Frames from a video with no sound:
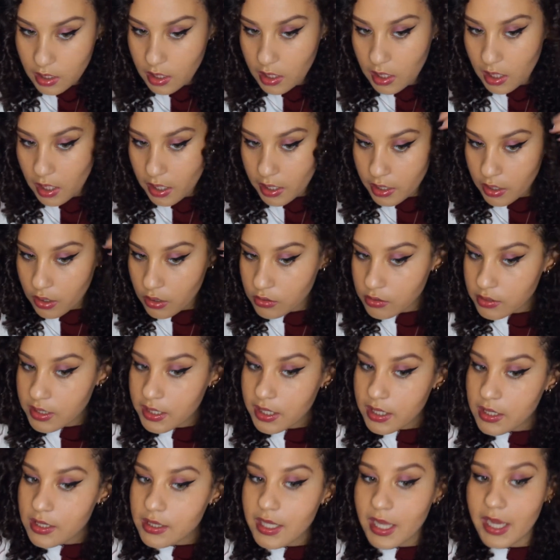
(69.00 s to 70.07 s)
I
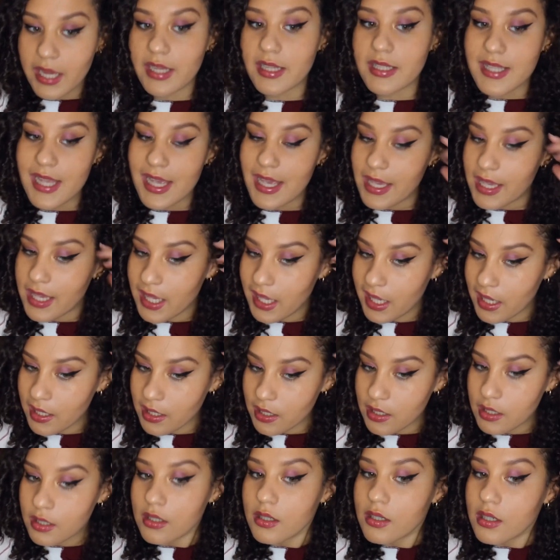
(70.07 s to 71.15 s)
only like
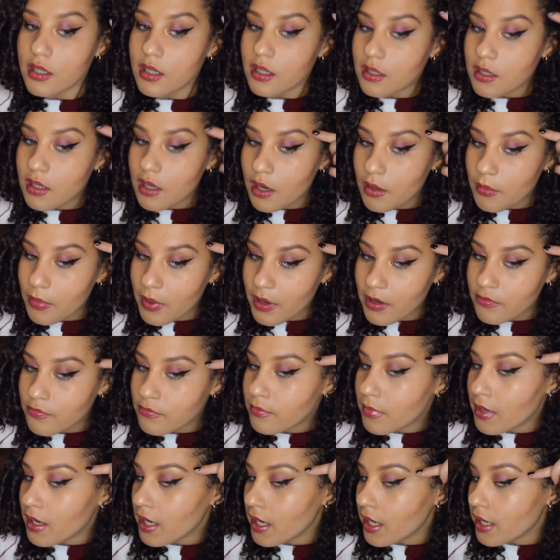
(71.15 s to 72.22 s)
taking above
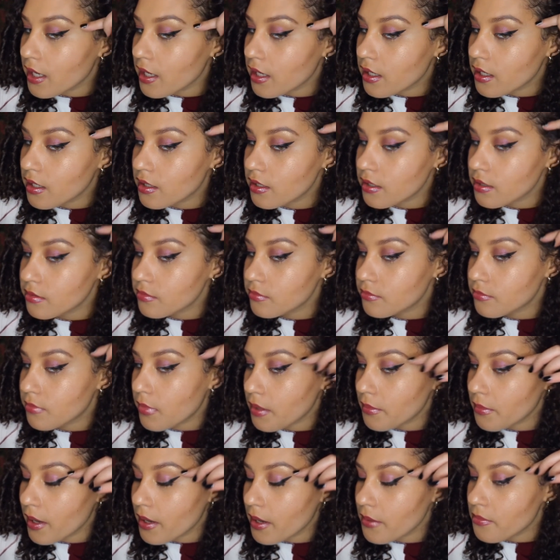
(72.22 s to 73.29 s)
my by
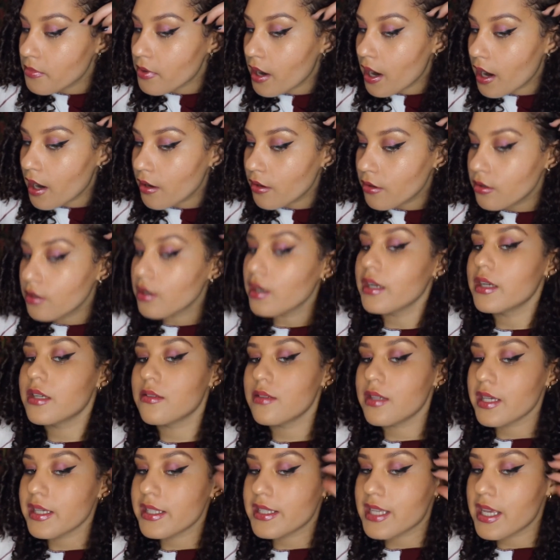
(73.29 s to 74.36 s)
my brow. I don't
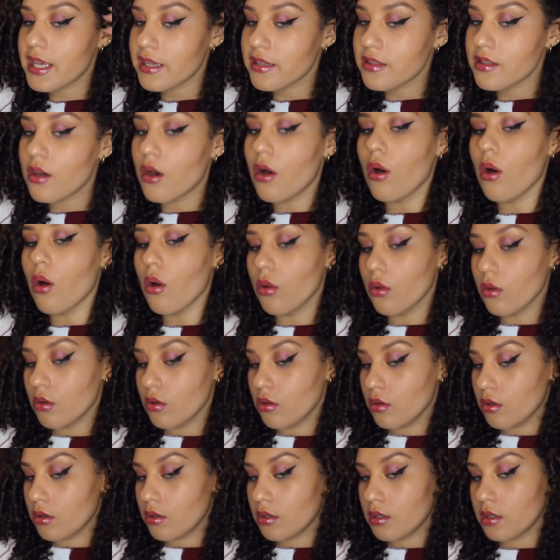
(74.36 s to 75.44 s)
like take the
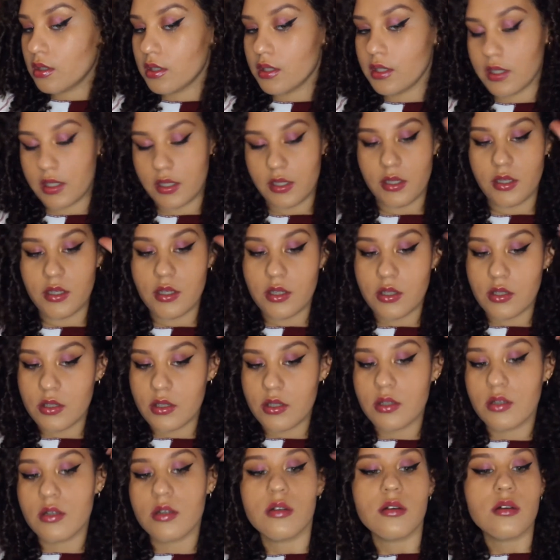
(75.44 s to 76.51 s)
whole
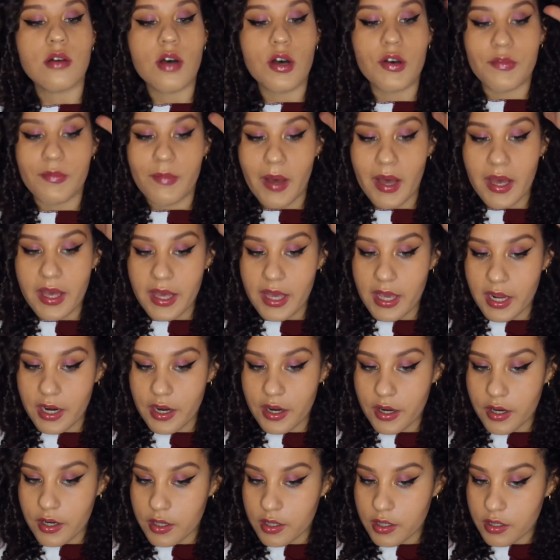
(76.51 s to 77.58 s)
of my
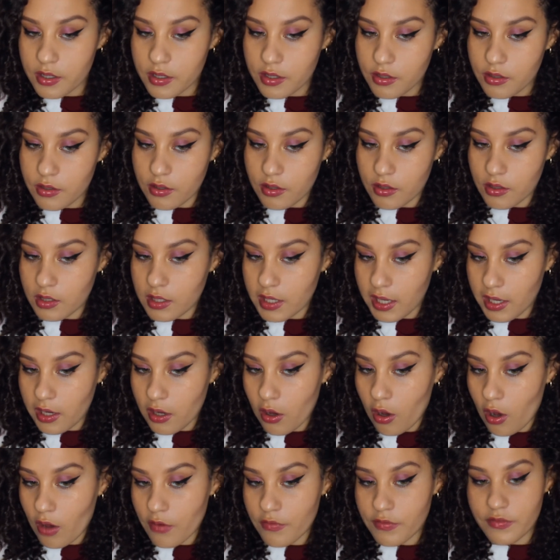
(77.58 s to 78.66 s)
hair, like
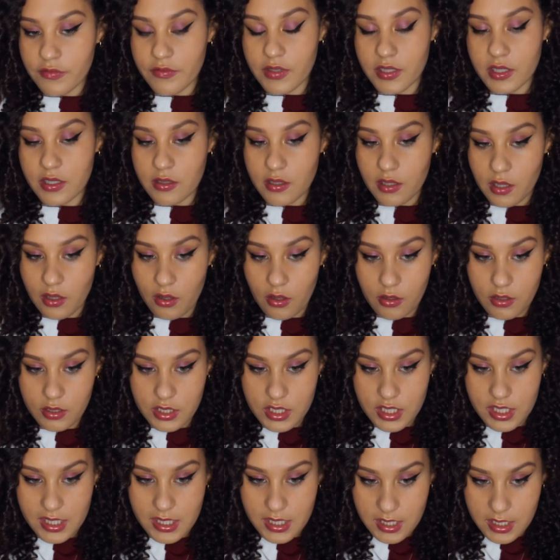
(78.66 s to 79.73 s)
half of it,
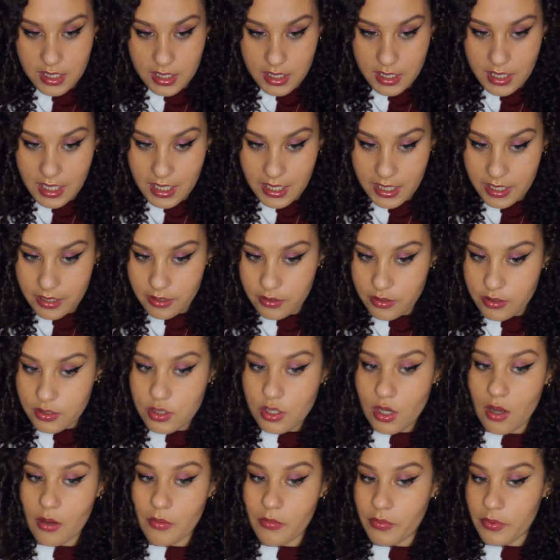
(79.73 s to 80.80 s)
just the little
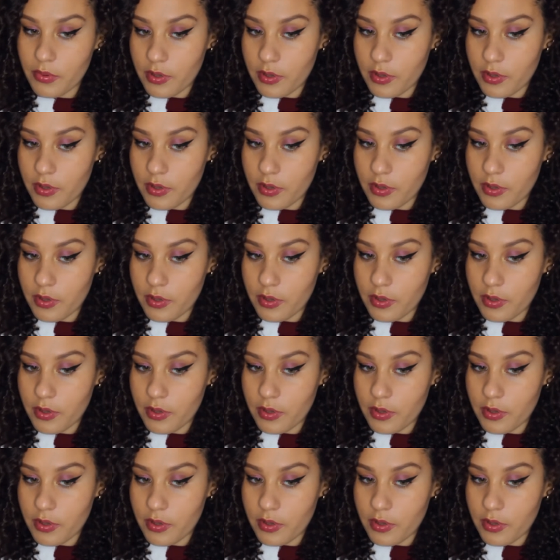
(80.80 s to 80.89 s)
top,